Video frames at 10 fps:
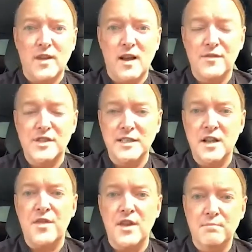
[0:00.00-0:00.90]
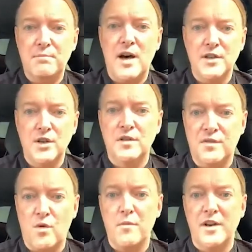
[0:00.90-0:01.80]
I've seen nothing but
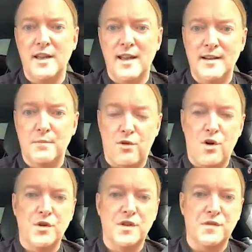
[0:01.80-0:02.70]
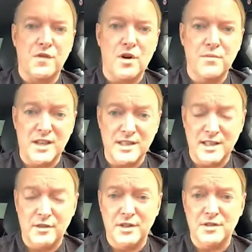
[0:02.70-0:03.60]
uniformity in approach from the
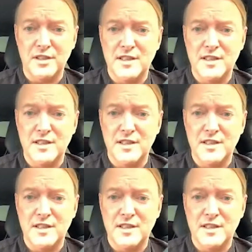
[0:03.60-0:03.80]
casino industry.